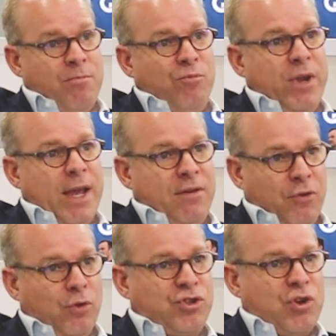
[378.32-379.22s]
we have
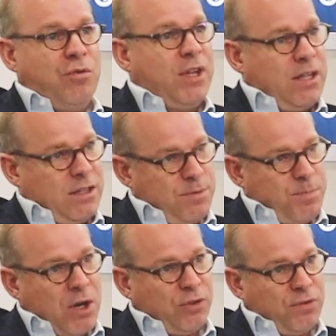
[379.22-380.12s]
also, that's
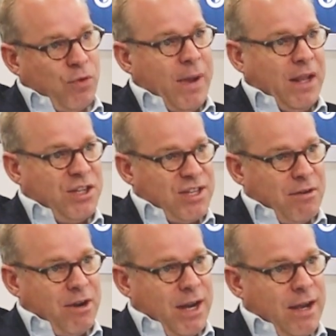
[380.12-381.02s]
part of the wellness
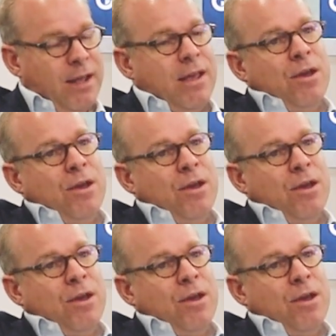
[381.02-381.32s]
area.